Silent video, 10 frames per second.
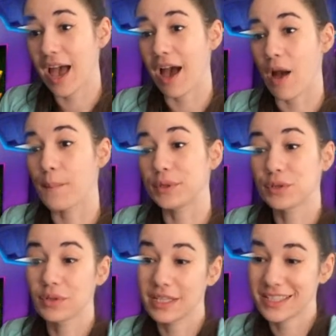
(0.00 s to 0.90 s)
But
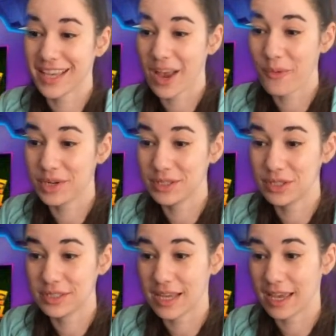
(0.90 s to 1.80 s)
so let's say I wanted to
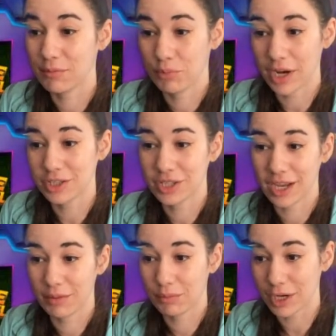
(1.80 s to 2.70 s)
say
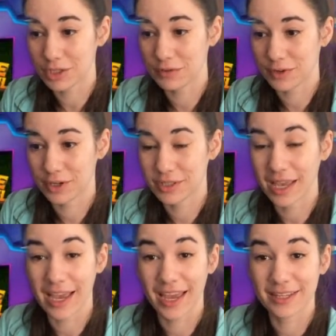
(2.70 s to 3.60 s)
Breshna, Breshnaverse,
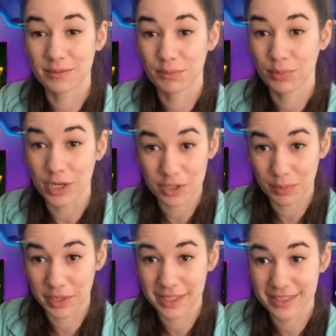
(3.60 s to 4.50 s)
and Breshna
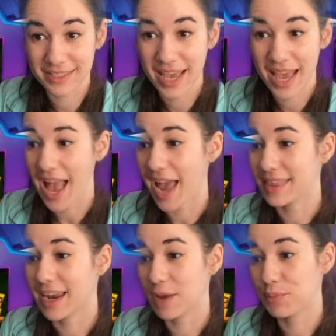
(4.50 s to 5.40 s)
Blitz, and
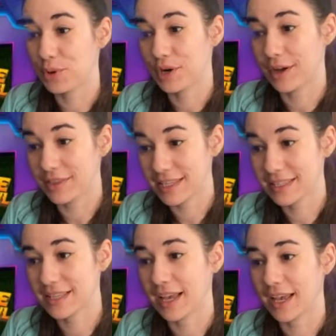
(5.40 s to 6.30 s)
then I put on this
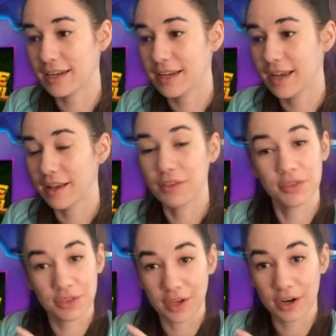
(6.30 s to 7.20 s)
side
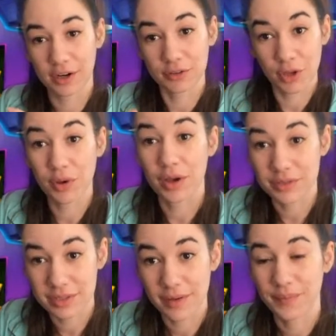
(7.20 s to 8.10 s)
their logos.